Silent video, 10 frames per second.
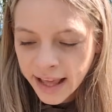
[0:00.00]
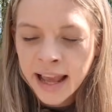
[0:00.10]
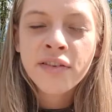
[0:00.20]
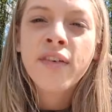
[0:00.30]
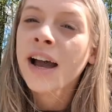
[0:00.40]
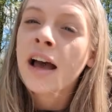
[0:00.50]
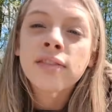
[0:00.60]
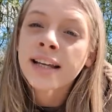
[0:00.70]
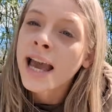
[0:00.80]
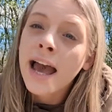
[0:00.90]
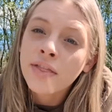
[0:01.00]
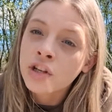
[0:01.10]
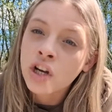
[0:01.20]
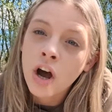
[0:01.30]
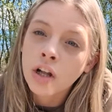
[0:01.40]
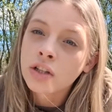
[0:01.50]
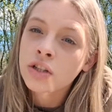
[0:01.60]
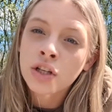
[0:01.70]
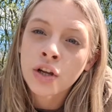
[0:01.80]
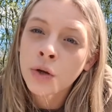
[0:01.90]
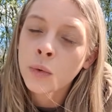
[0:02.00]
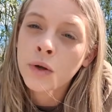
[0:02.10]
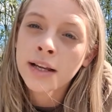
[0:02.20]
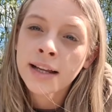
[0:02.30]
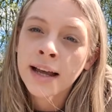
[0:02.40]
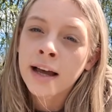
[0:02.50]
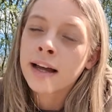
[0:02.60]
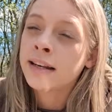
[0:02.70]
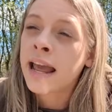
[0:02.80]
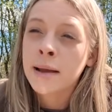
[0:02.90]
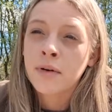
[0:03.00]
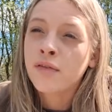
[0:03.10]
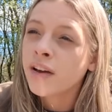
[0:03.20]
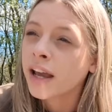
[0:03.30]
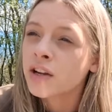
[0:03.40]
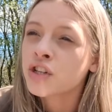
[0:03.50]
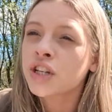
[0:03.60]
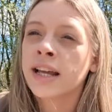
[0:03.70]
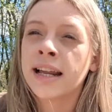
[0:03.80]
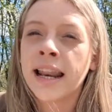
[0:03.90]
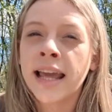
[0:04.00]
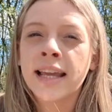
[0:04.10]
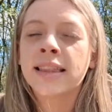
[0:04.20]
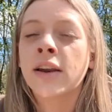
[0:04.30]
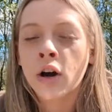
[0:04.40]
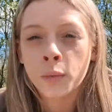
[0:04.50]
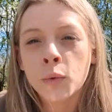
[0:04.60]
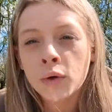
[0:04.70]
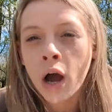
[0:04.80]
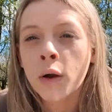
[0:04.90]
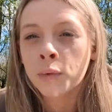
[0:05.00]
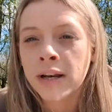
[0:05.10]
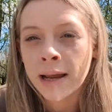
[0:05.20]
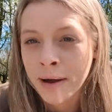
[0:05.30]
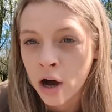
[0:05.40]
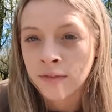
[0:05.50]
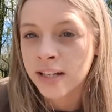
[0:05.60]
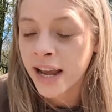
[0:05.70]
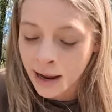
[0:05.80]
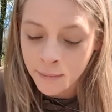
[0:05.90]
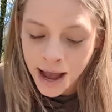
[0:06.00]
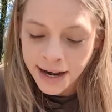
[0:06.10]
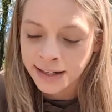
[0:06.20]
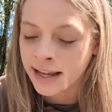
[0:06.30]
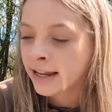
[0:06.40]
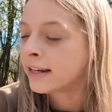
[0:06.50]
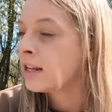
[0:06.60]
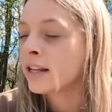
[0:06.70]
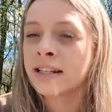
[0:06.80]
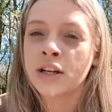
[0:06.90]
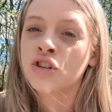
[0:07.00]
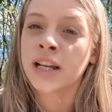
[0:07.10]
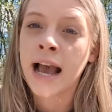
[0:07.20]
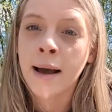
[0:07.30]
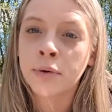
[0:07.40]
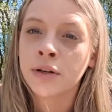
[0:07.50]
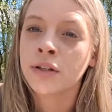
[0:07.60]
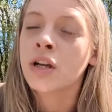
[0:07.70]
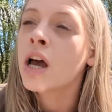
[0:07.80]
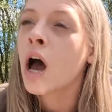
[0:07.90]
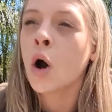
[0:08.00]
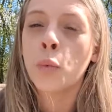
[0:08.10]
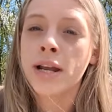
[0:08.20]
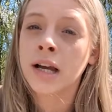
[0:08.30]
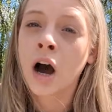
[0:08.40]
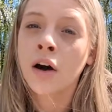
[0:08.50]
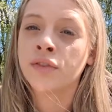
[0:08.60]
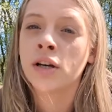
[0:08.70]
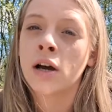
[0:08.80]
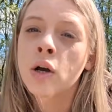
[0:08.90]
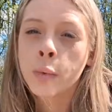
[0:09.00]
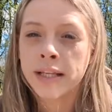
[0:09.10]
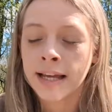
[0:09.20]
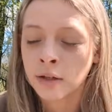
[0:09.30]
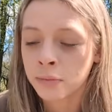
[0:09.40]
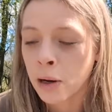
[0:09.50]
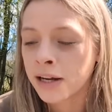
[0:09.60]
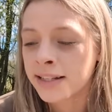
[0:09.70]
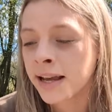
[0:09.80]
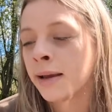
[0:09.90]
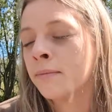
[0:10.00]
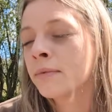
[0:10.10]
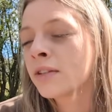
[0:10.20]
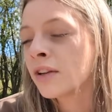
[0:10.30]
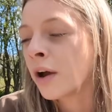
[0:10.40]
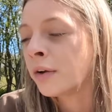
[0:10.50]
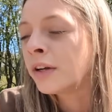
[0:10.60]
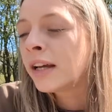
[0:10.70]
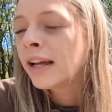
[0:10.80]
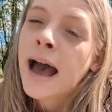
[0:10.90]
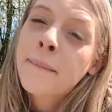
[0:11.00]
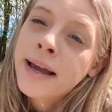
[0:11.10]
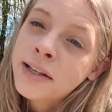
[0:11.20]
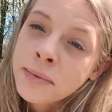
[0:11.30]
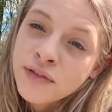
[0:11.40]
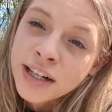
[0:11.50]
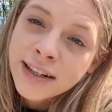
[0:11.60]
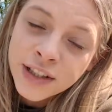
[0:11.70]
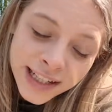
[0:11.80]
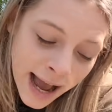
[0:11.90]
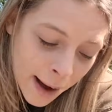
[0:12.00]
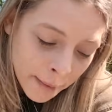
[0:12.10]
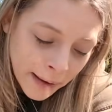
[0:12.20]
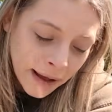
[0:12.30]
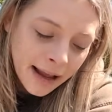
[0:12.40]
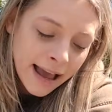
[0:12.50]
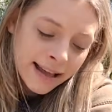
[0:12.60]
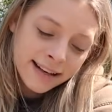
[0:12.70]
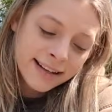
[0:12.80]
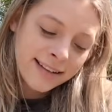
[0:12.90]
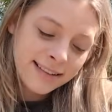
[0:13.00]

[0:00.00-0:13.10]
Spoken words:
if I ever get the chance to name a fish in a lake, then I will name it after him, and it's literally happened a week after we said goodbye to him. So that makes me really happy, and